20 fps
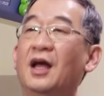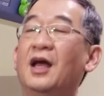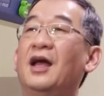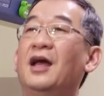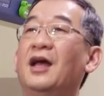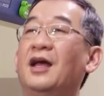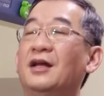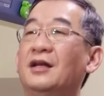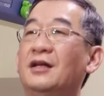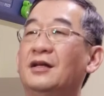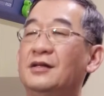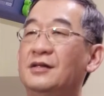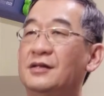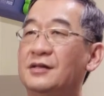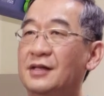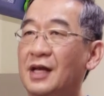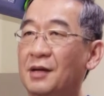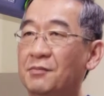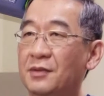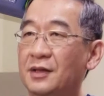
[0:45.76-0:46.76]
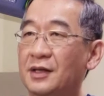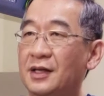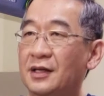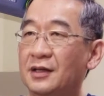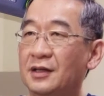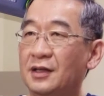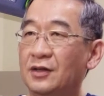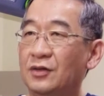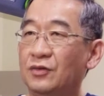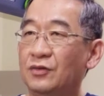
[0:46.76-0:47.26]
and
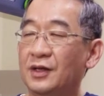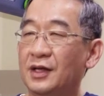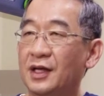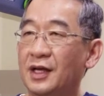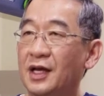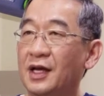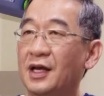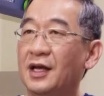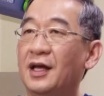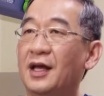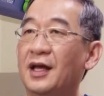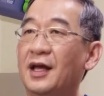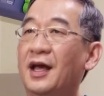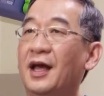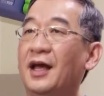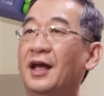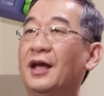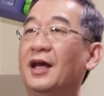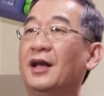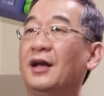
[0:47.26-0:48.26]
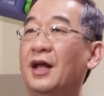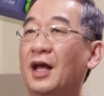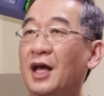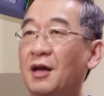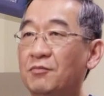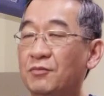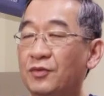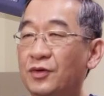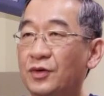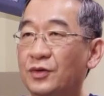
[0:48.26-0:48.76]
inseminate into the egg and get
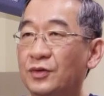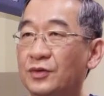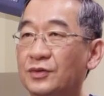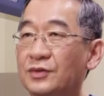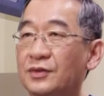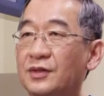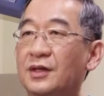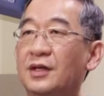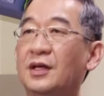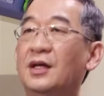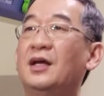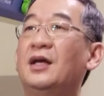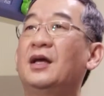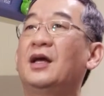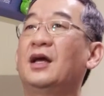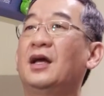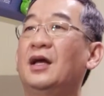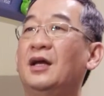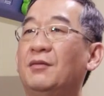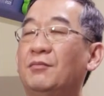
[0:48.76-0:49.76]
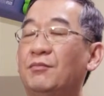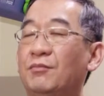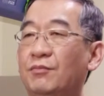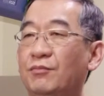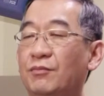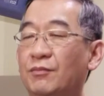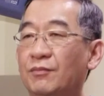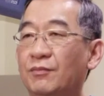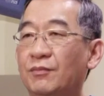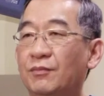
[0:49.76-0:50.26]
embryos and
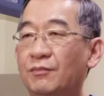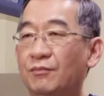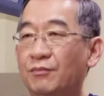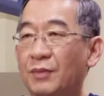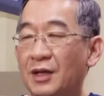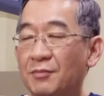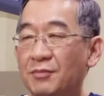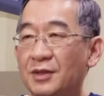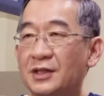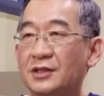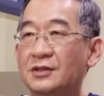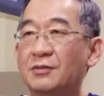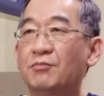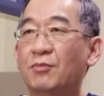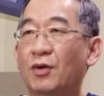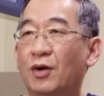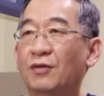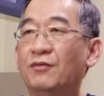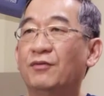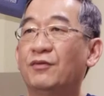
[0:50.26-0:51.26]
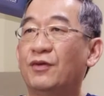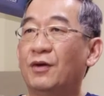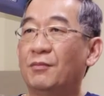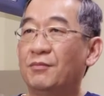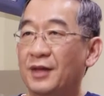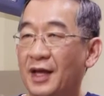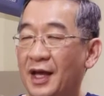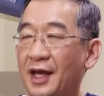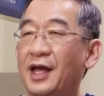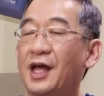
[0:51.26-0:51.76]
babies born
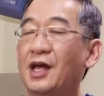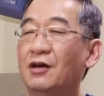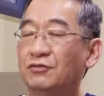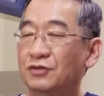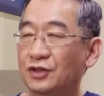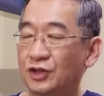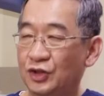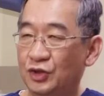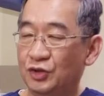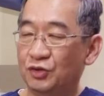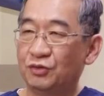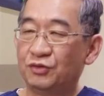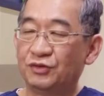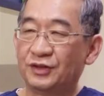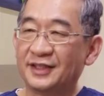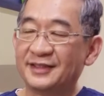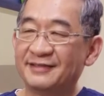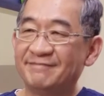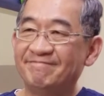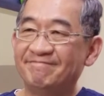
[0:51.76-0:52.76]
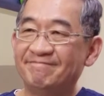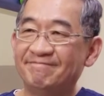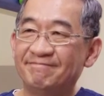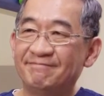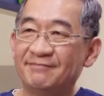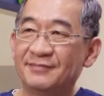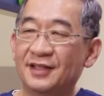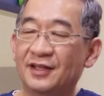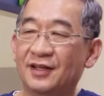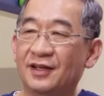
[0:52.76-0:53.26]
from their healthy children.
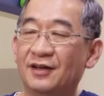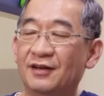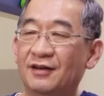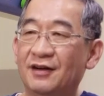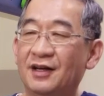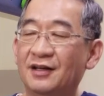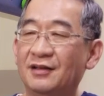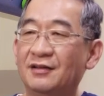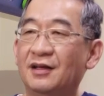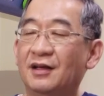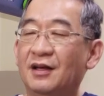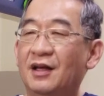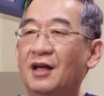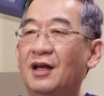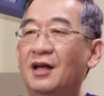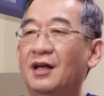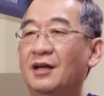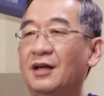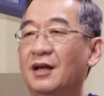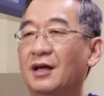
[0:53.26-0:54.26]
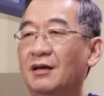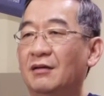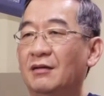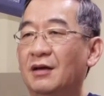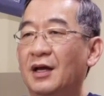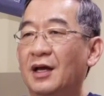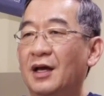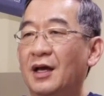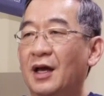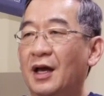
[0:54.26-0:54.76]
All right. Now,
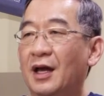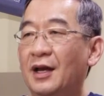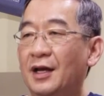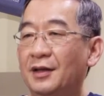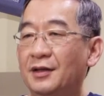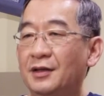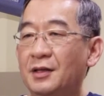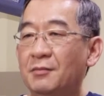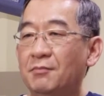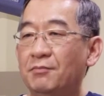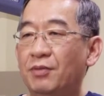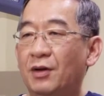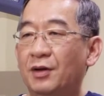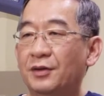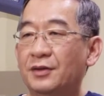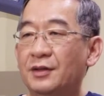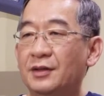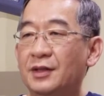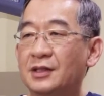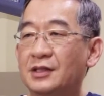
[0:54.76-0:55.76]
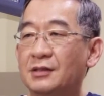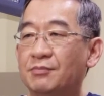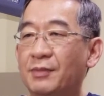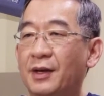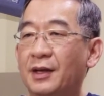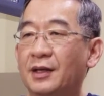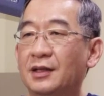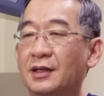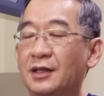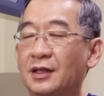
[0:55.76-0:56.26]
another important
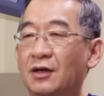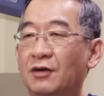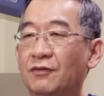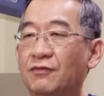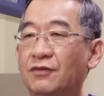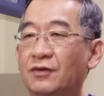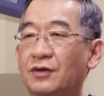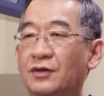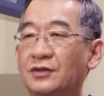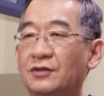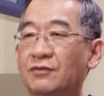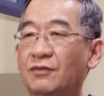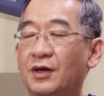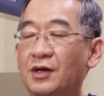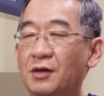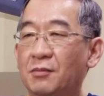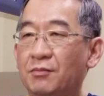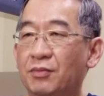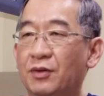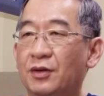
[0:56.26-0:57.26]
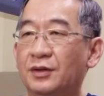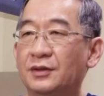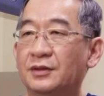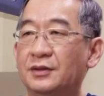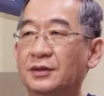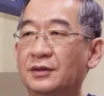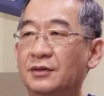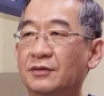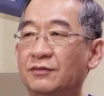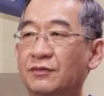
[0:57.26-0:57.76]
aspect, of course, very
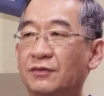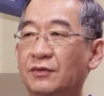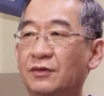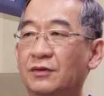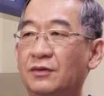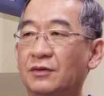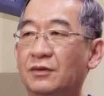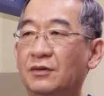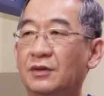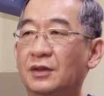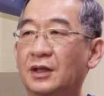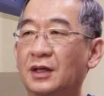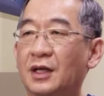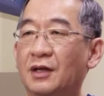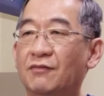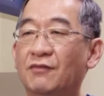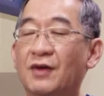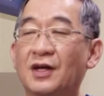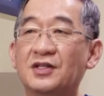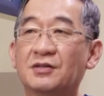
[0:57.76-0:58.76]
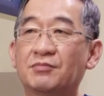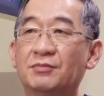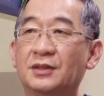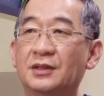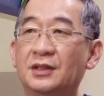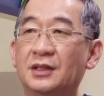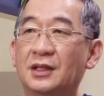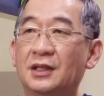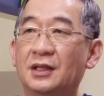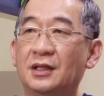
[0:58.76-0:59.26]
important for uh,
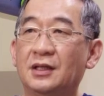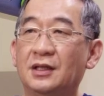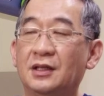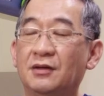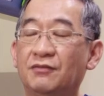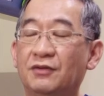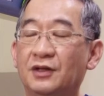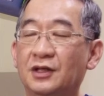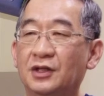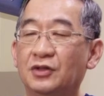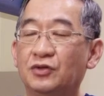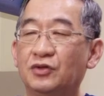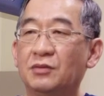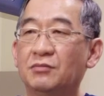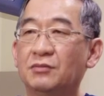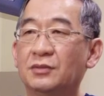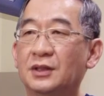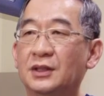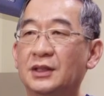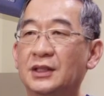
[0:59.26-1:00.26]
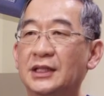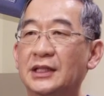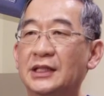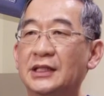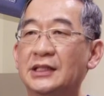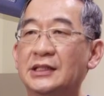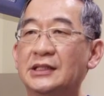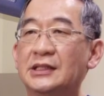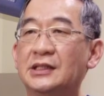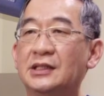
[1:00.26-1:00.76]
advancement in the fertility treatment
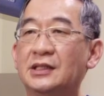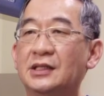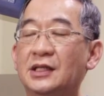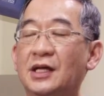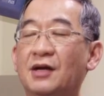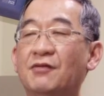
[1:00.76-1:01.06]
is the